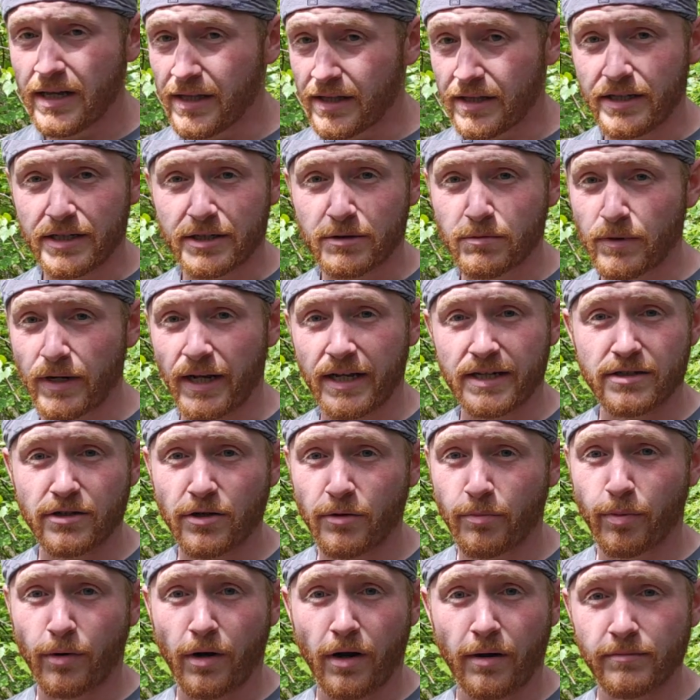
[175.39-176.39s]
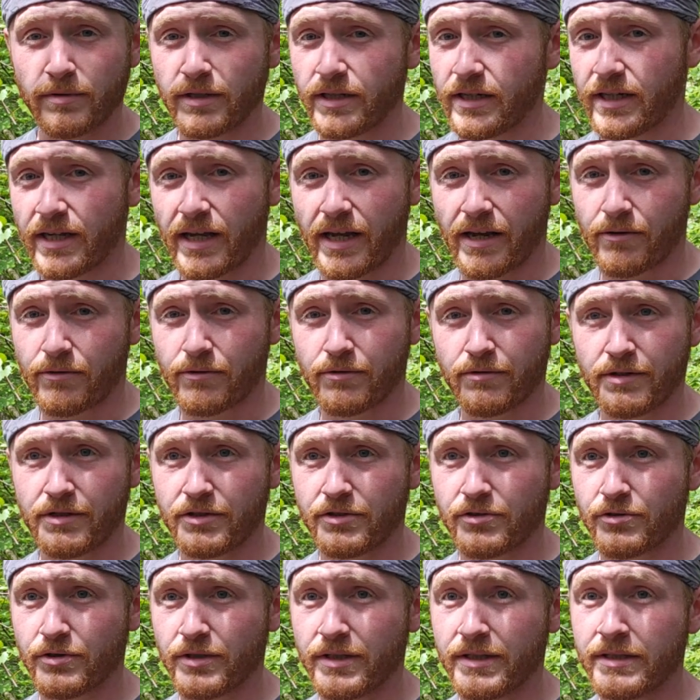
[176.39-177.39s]
This one has no problem getting out through
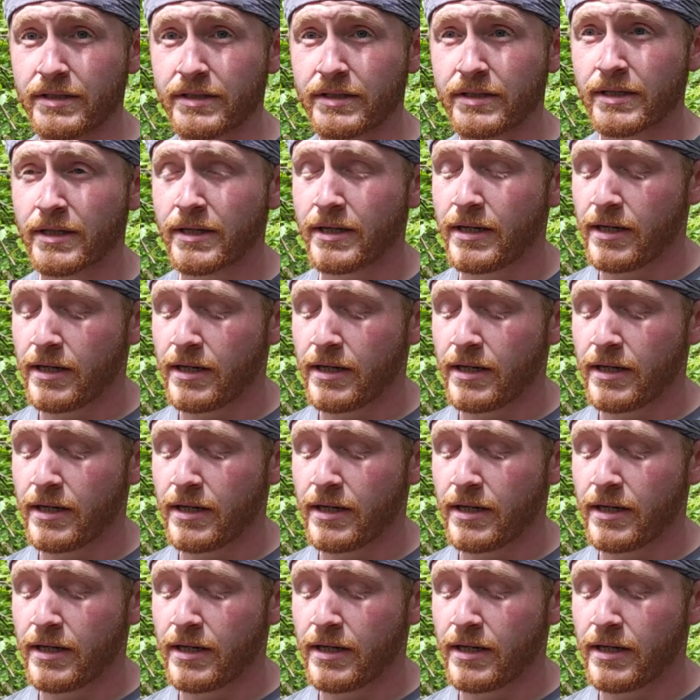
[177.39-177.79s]
these trees.